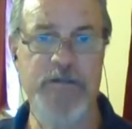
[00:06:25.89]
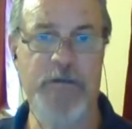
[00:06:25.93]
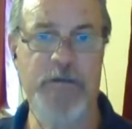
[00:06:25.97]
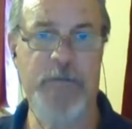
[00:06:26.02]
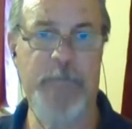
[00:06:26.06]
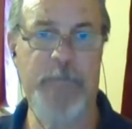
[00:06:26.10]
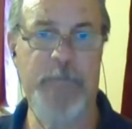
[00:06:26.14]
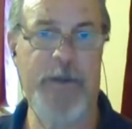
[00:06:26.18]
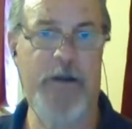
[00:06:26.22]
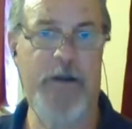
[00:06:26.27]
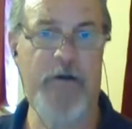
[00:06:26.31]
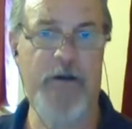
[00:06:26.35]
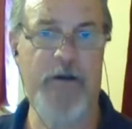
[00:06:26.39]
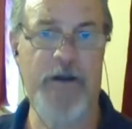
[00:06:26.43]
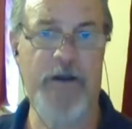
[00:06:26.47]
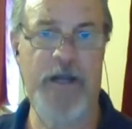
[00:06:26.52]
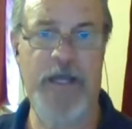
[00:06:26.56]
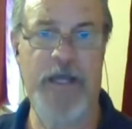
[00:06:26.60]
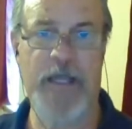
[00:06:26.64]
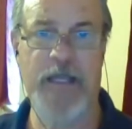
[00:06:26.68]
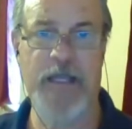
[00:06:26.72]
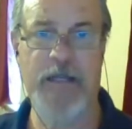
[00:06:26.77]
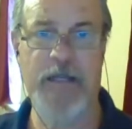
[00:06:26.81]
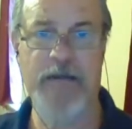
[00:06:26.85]
a parent
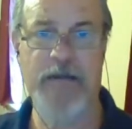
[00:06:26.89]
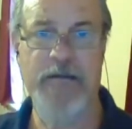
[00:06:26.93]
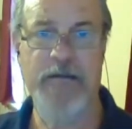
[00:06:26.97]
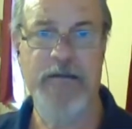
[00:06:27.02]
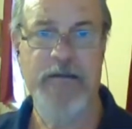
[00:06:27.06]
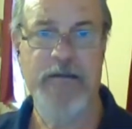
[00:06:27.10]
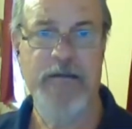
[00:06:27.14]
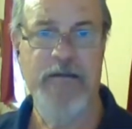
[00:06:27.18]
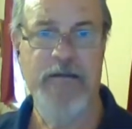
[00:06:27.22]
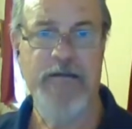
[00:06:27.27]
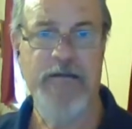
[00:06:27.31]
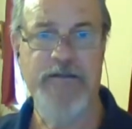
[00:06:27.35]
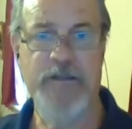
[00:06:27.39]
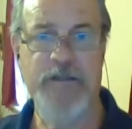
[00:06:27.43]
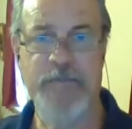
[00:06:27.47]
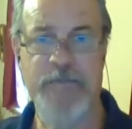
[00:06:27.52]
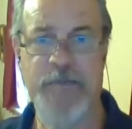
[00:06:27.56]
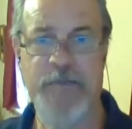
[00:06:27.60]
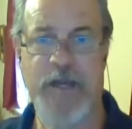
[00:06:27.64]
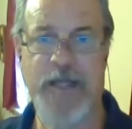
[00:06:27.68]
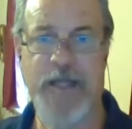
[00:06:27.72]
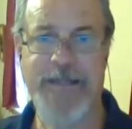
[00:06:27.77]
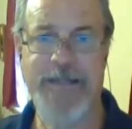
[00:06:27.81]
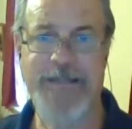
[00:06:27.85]
night,
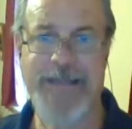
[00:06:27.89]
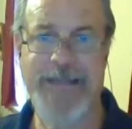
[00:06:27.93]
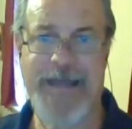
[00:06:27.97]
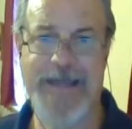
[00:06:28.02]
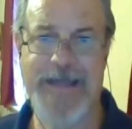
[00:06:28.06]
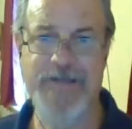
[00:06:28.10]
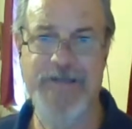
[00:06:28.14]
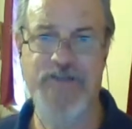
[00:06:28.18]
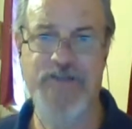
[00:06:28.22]
something like that.